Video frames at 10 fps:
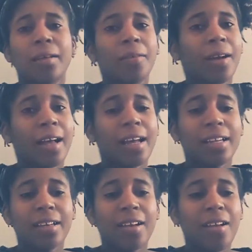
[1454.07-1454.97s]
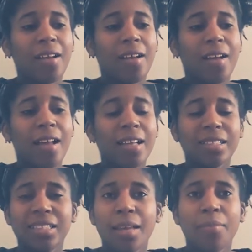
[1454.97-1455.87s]
what God has
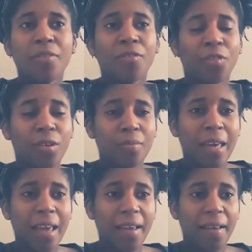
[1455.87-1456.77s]
set before me.